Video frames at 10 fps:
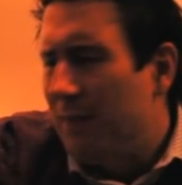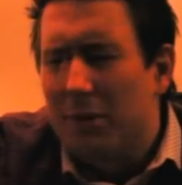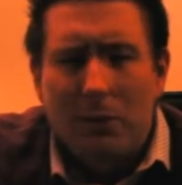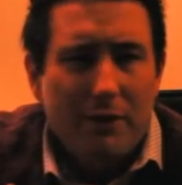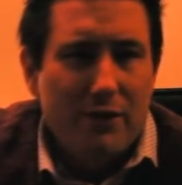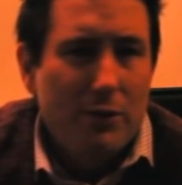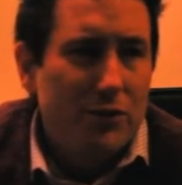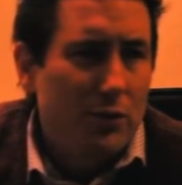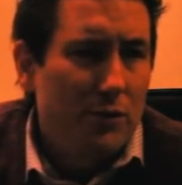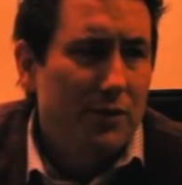I'm gonna review
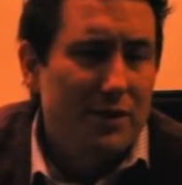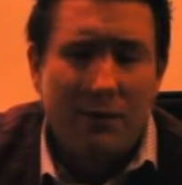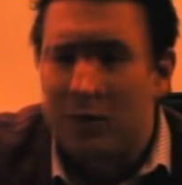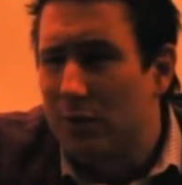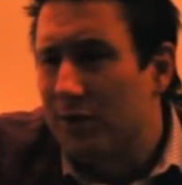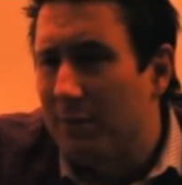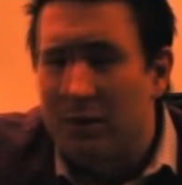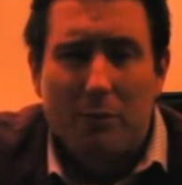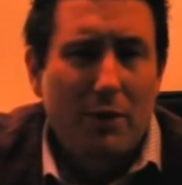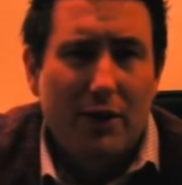tools, different tools coming
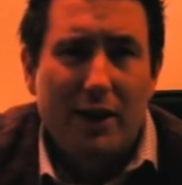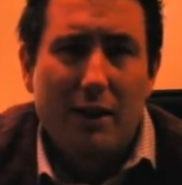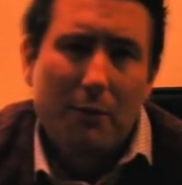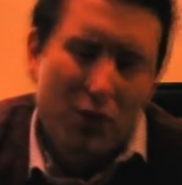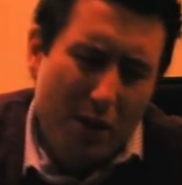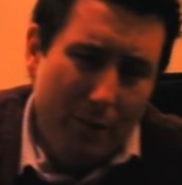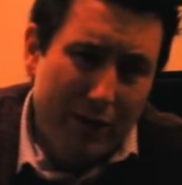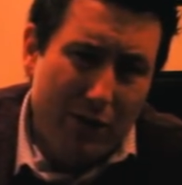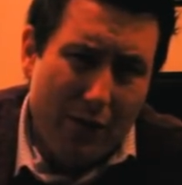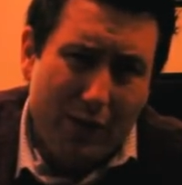out on the market. I'm gonna try to
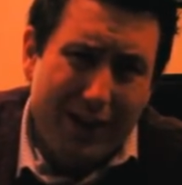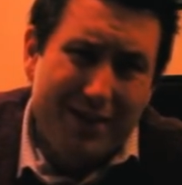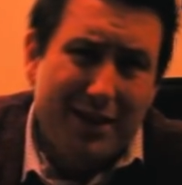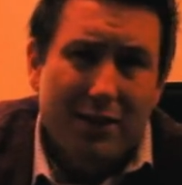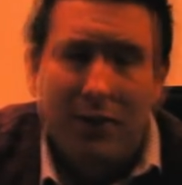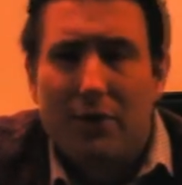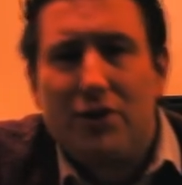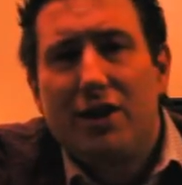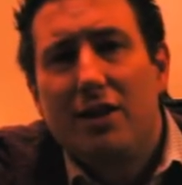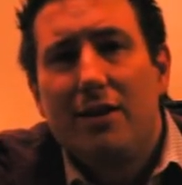bring you all the latest
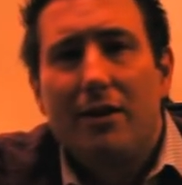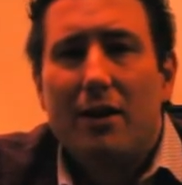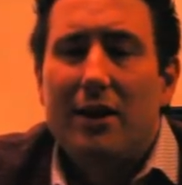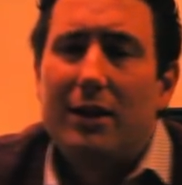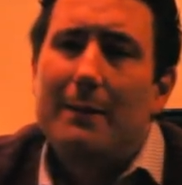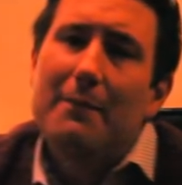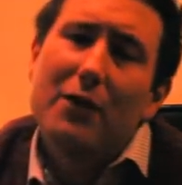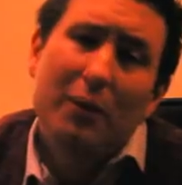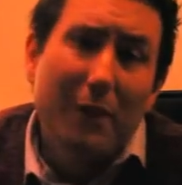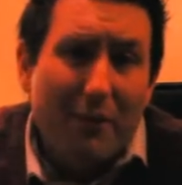technology. Um,
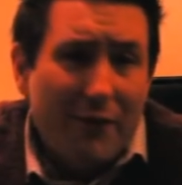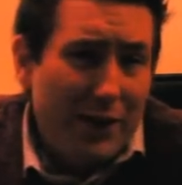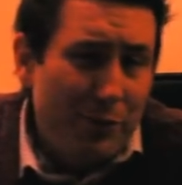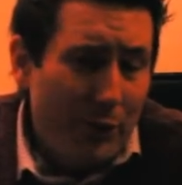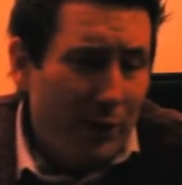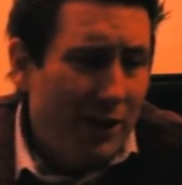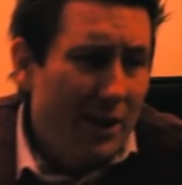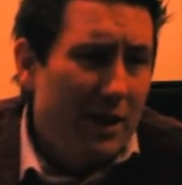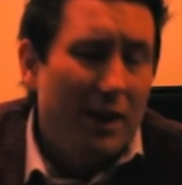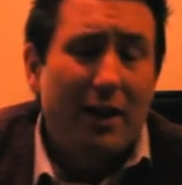follow me on Facebook.
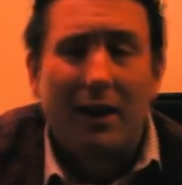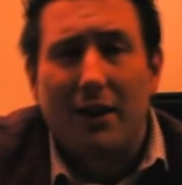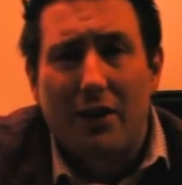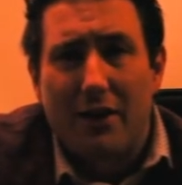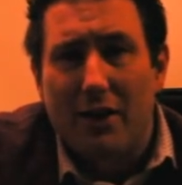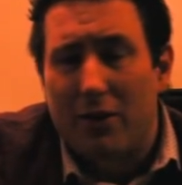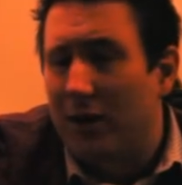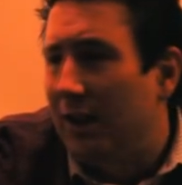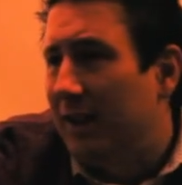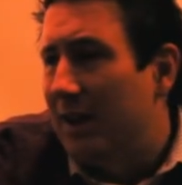Uh,
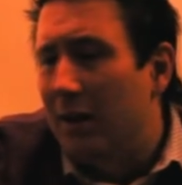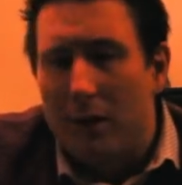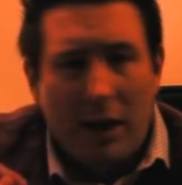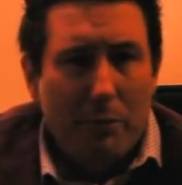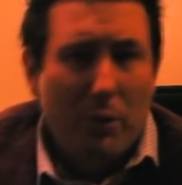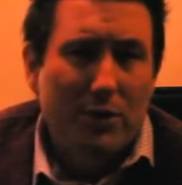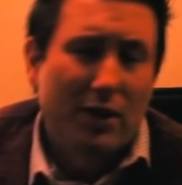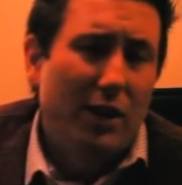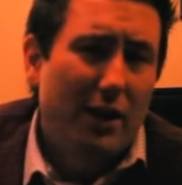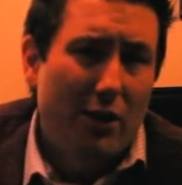there, I uh, I post
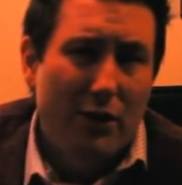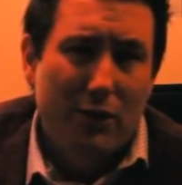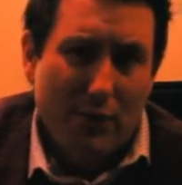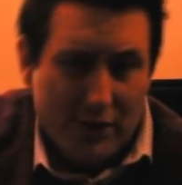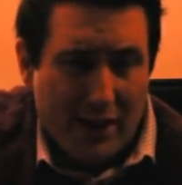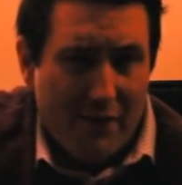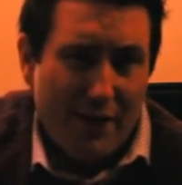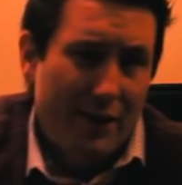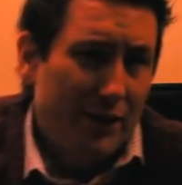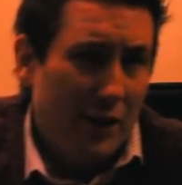a lot of articles that I
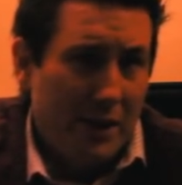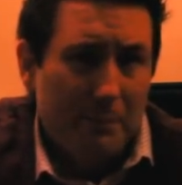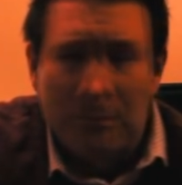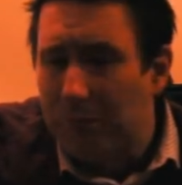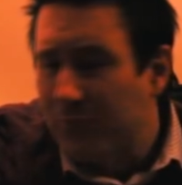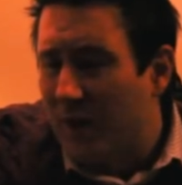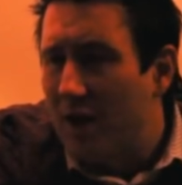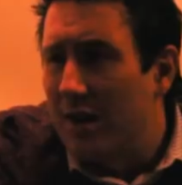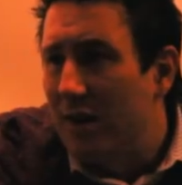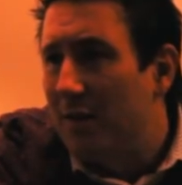find online.
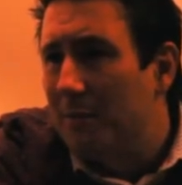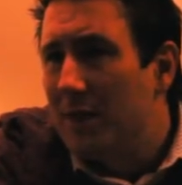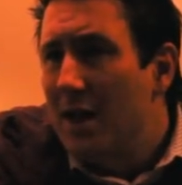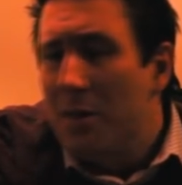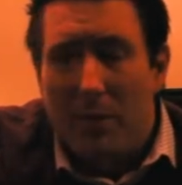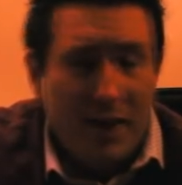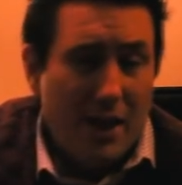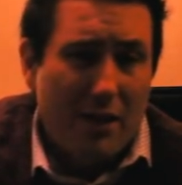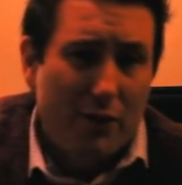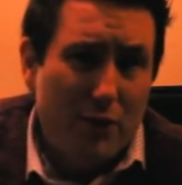Um, but
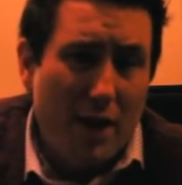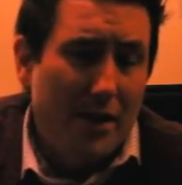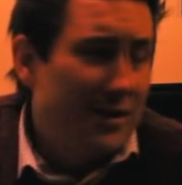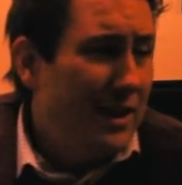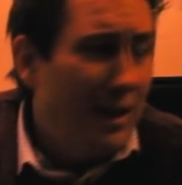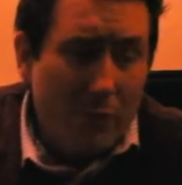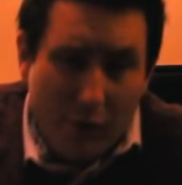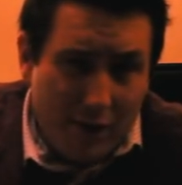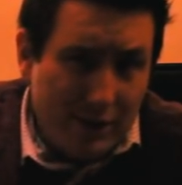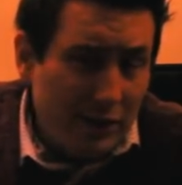yeah, uh,
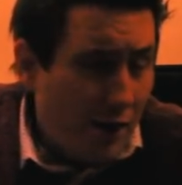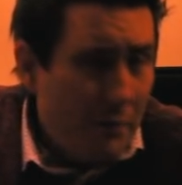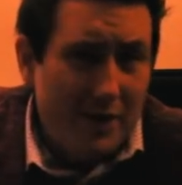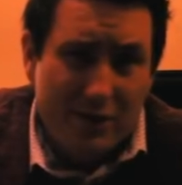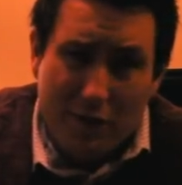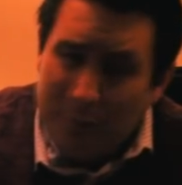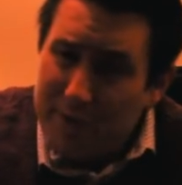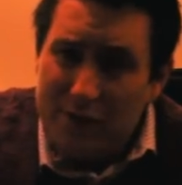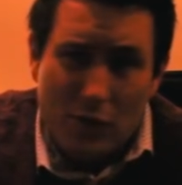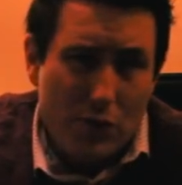ckvlogs.com is going to
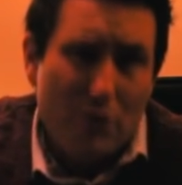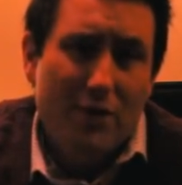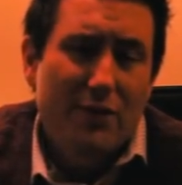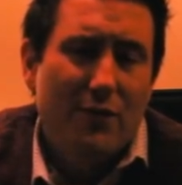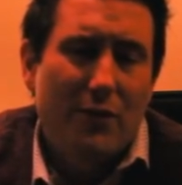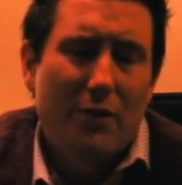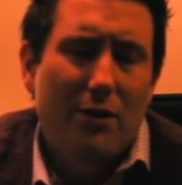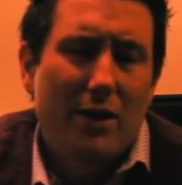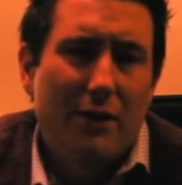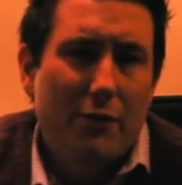be a central source
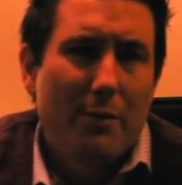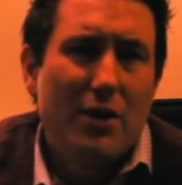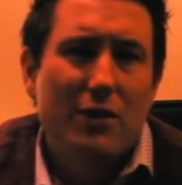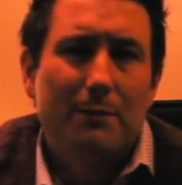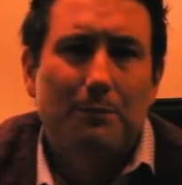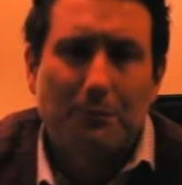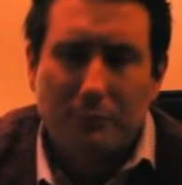for information